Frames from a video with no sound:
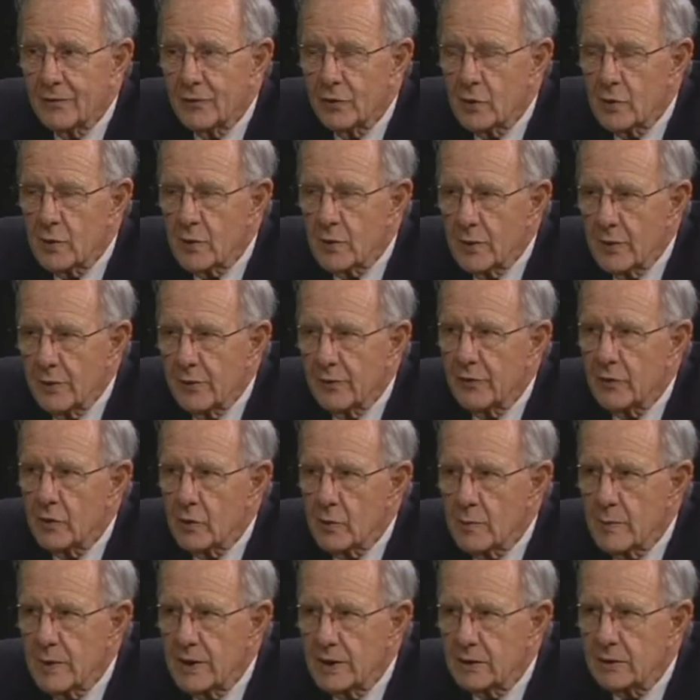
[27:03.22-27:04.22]
For,
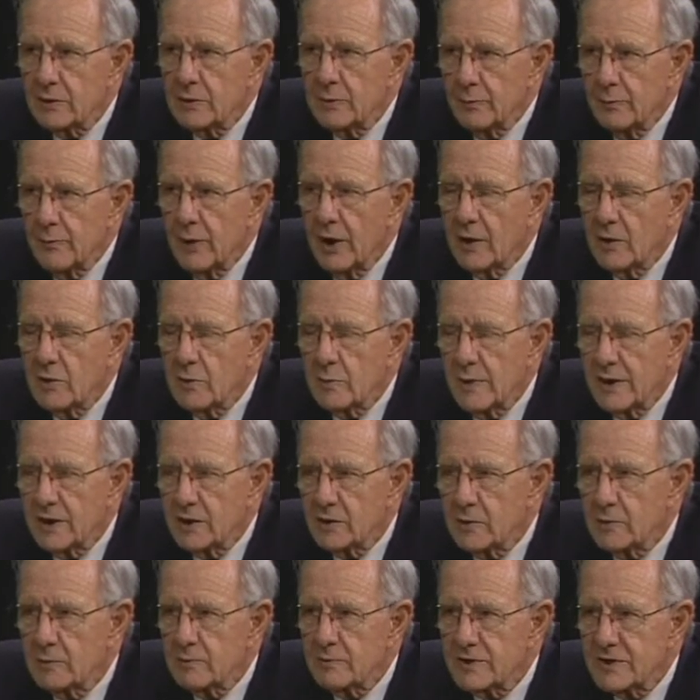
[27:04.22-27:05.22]
for medical,
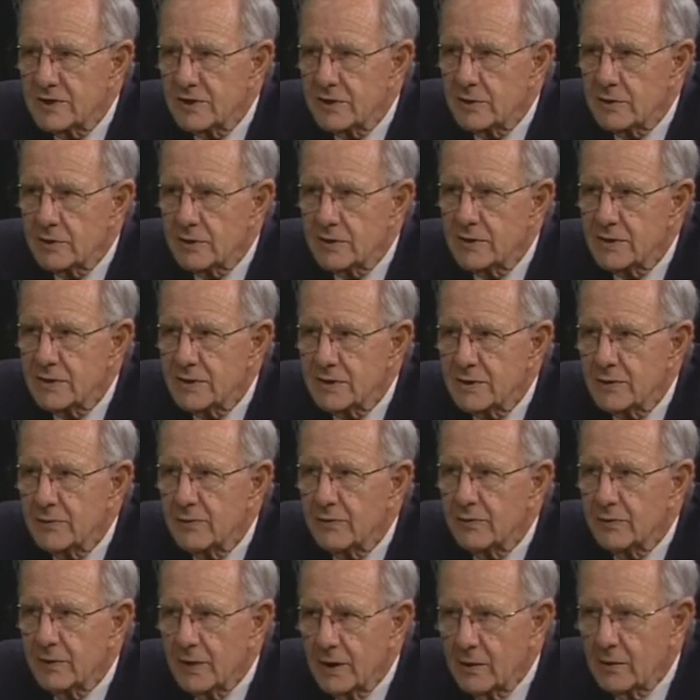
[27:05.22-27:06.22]
biomedical research is a
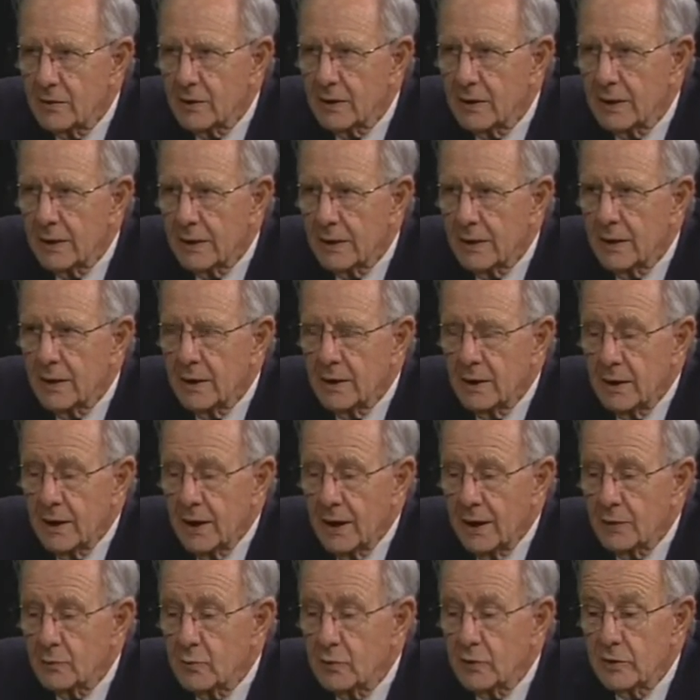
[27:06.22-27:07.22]
very,
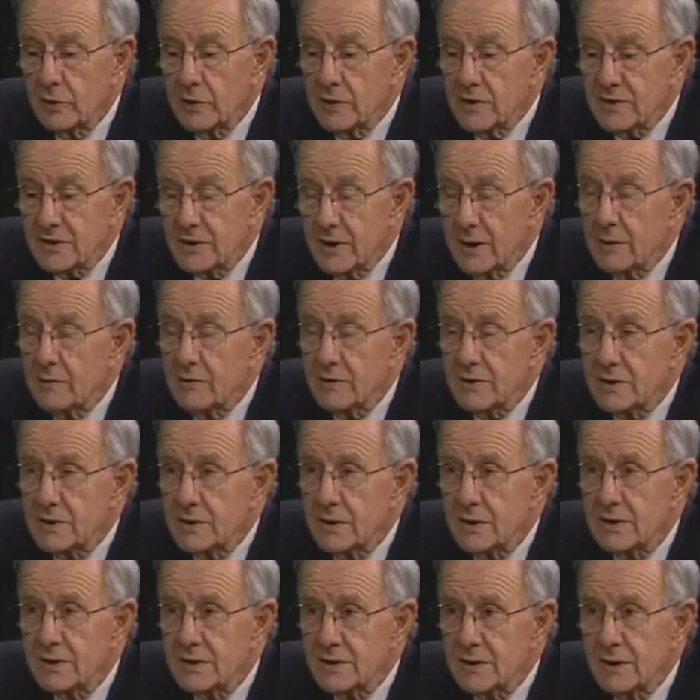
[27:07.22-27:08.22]
and we're
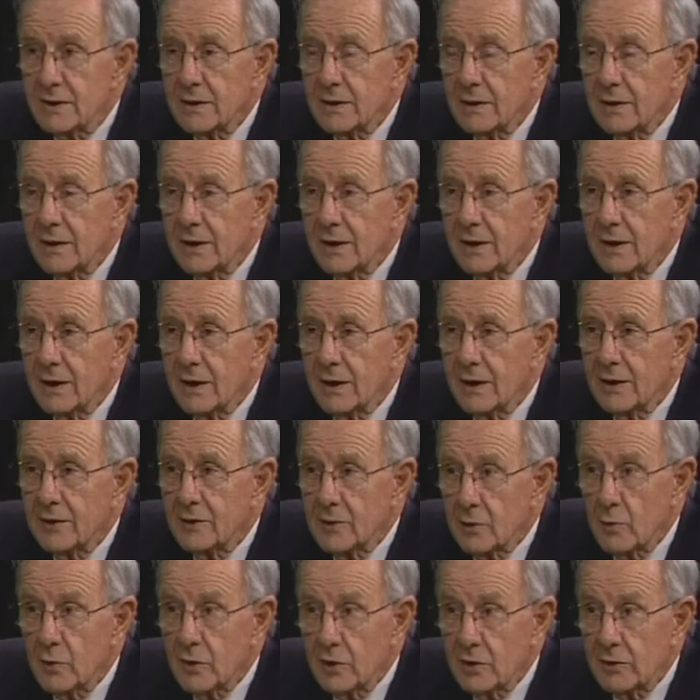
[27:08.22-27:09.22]
distinguished as a,
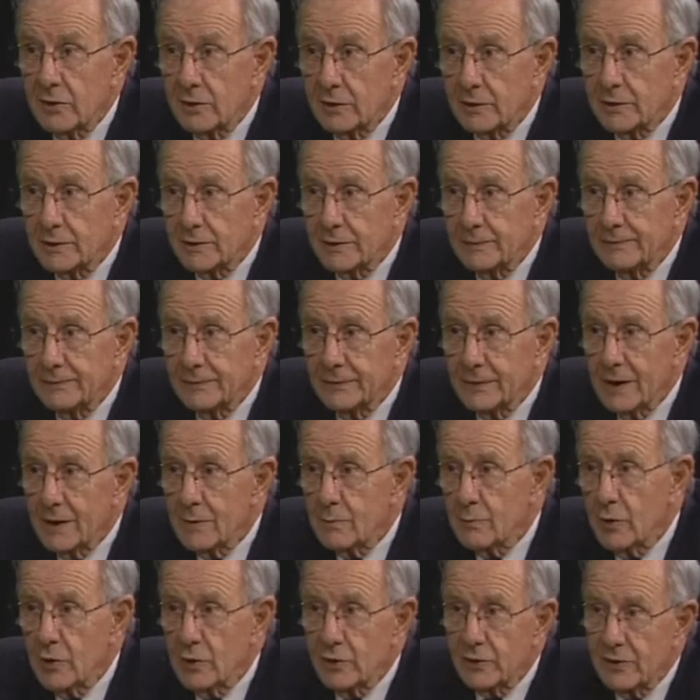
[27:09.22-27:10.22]
in the world, mm-hmm.
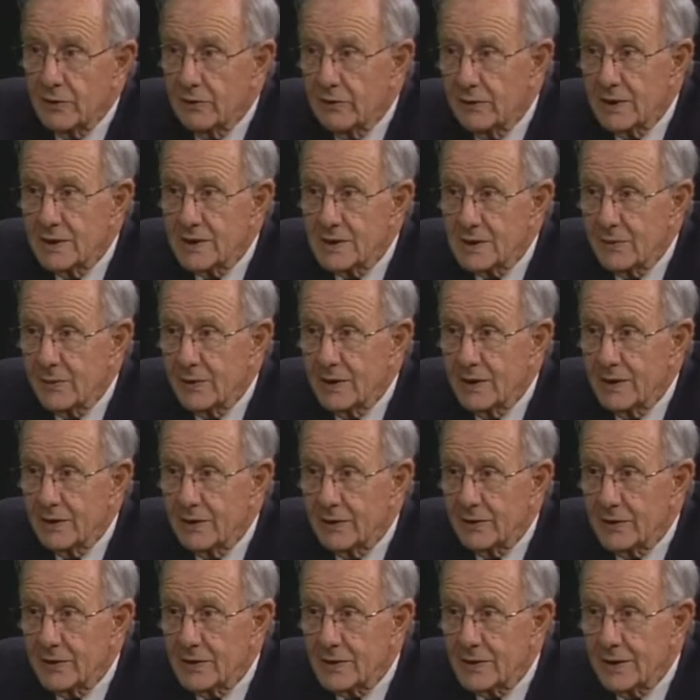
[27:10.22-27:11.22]
in both of these
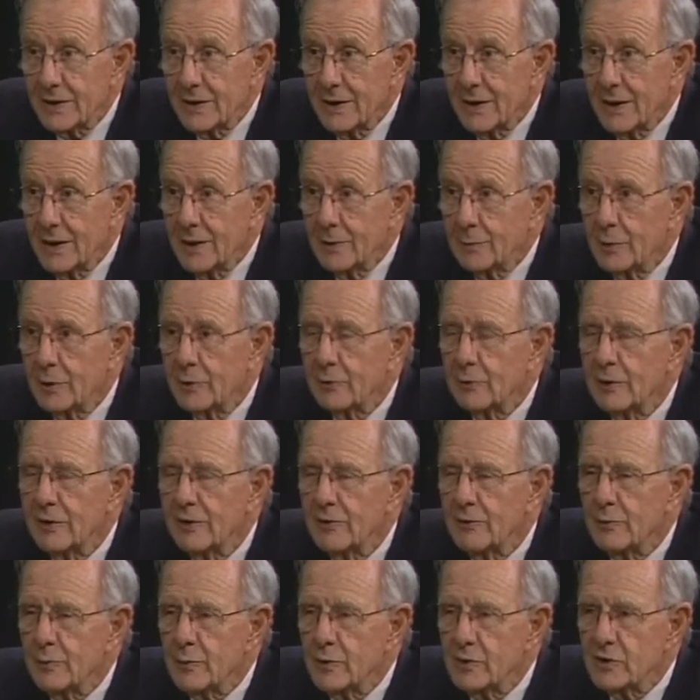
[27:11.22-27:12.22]
fields. Right. But
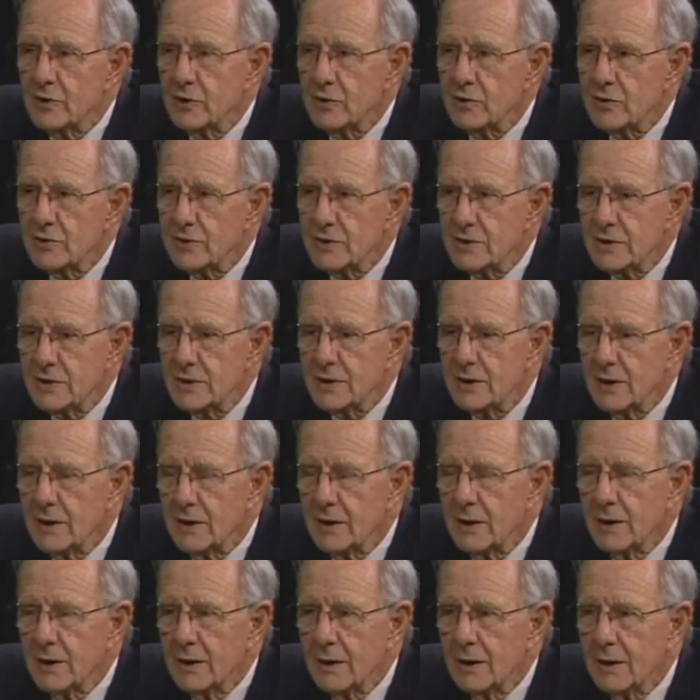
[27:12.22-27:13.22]
we've produced
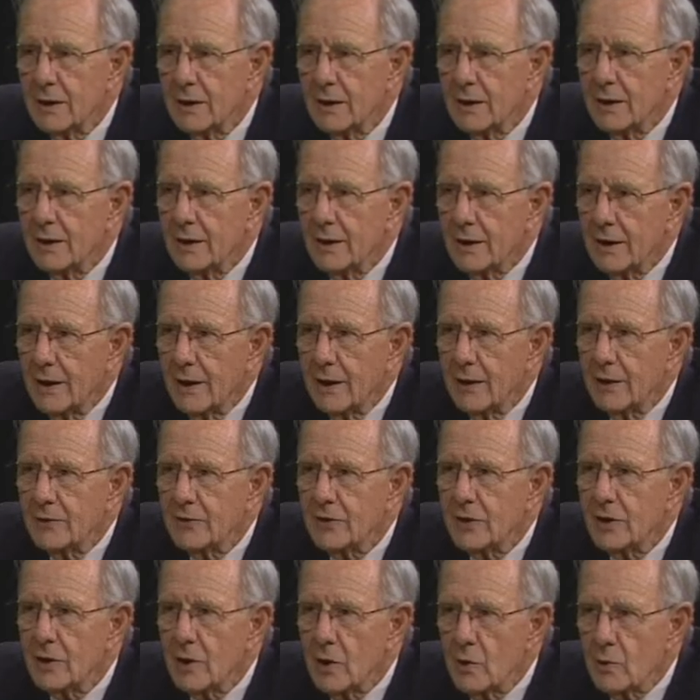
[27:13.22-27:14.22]

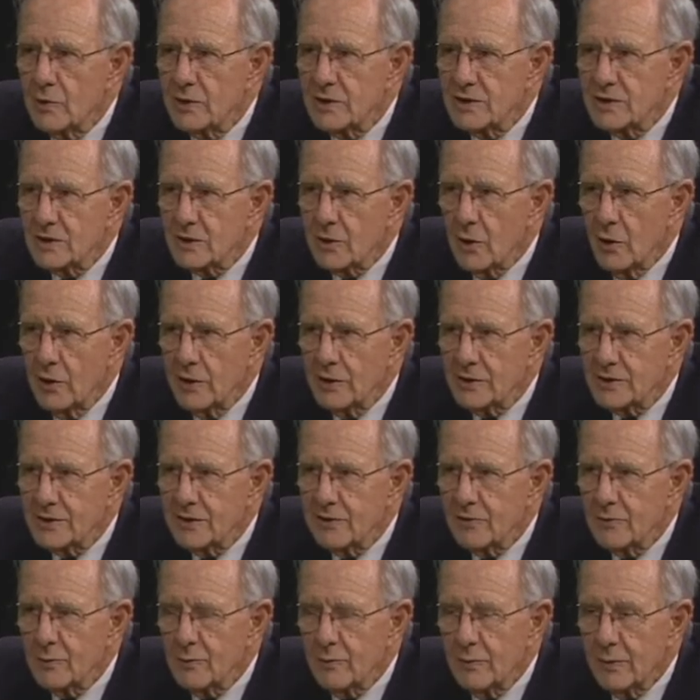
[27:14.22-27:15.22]
the lowest
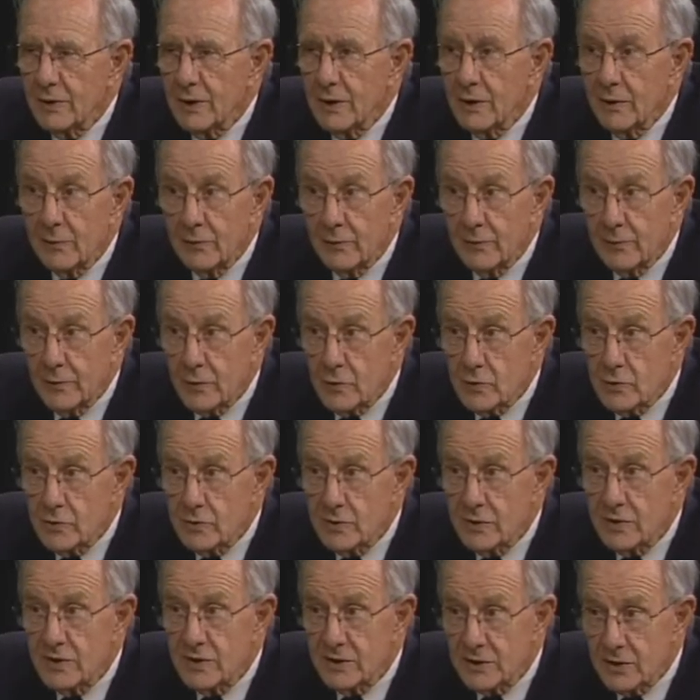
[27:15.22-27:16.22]
cost of, of
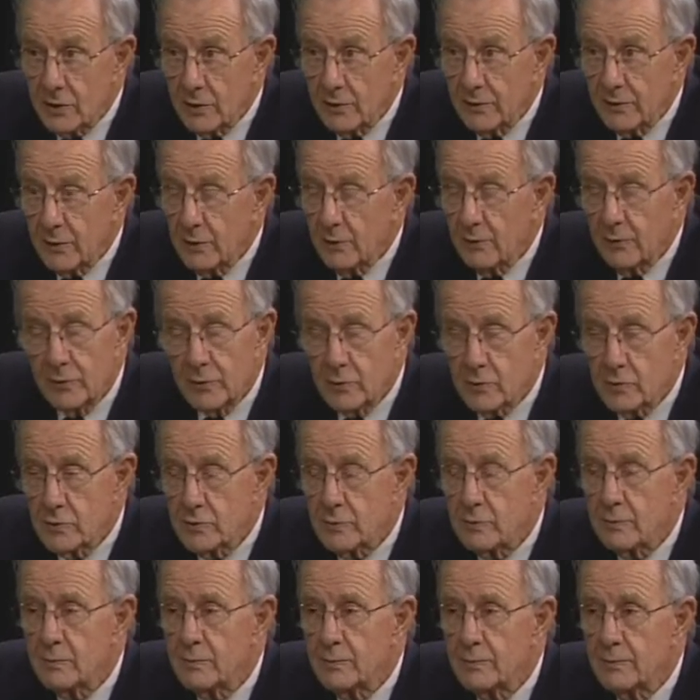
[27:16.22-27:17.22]
food, ser
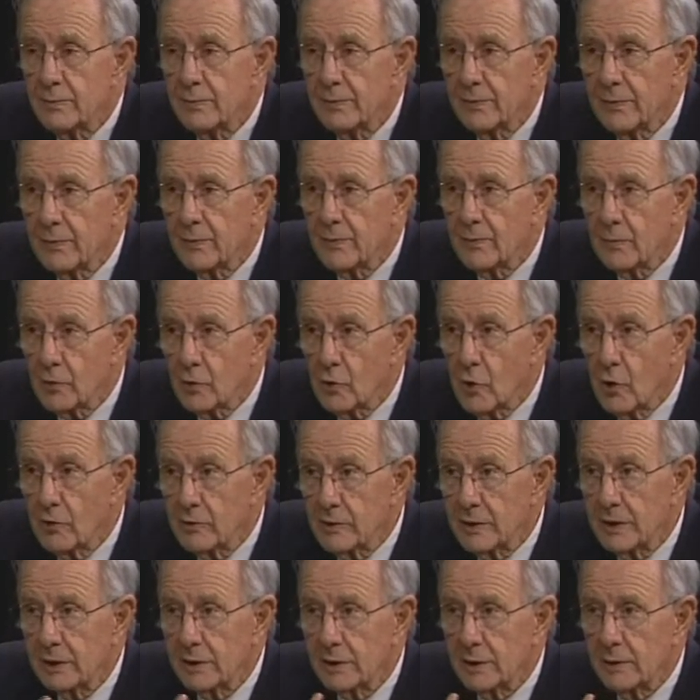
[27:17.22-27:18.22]
food
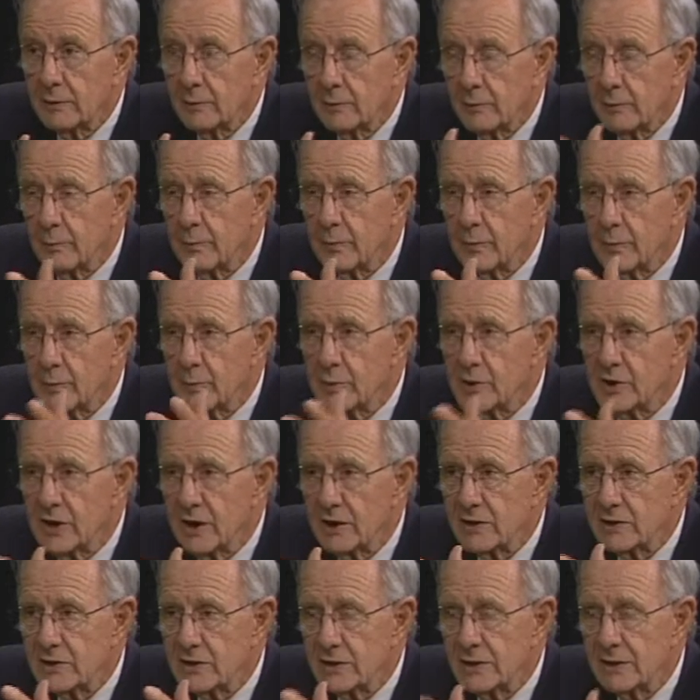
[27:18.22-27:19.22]
growing and
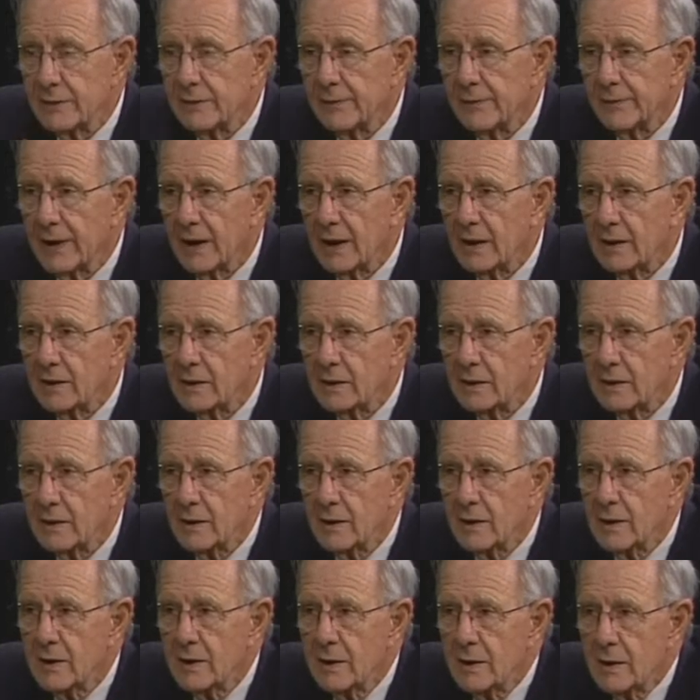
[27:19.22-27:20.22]
production and
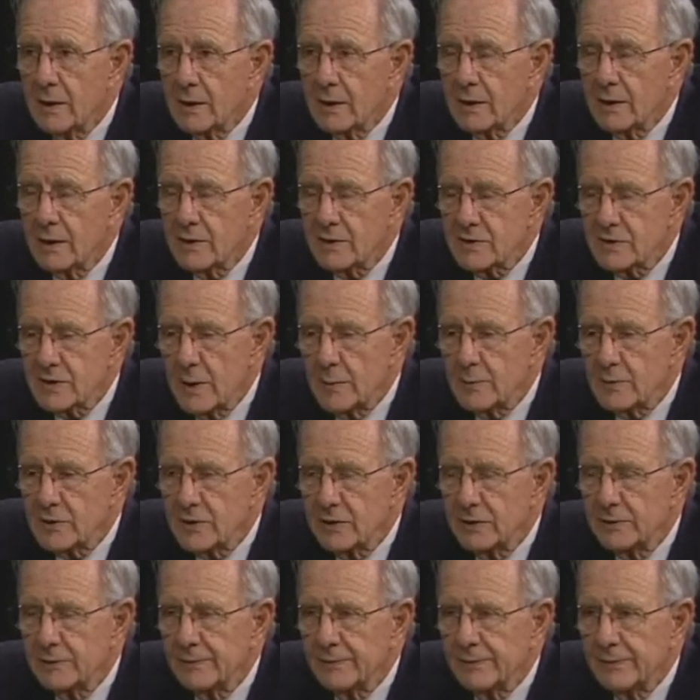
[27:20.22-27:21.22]

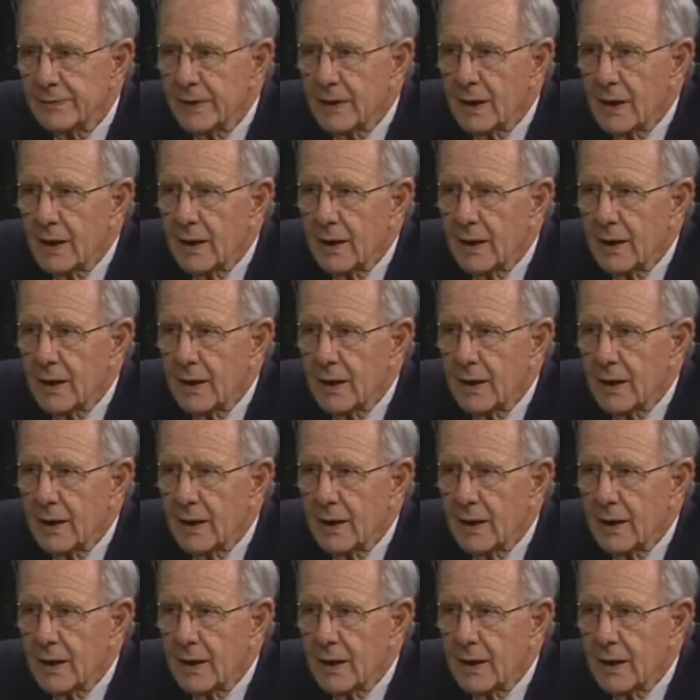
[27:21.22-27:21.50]
consumption,